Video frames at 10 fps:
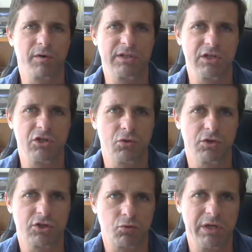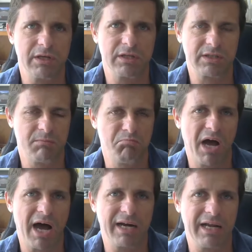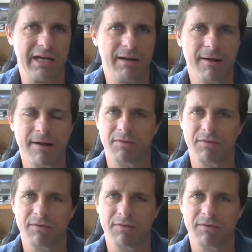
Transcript: residual sweetness and body,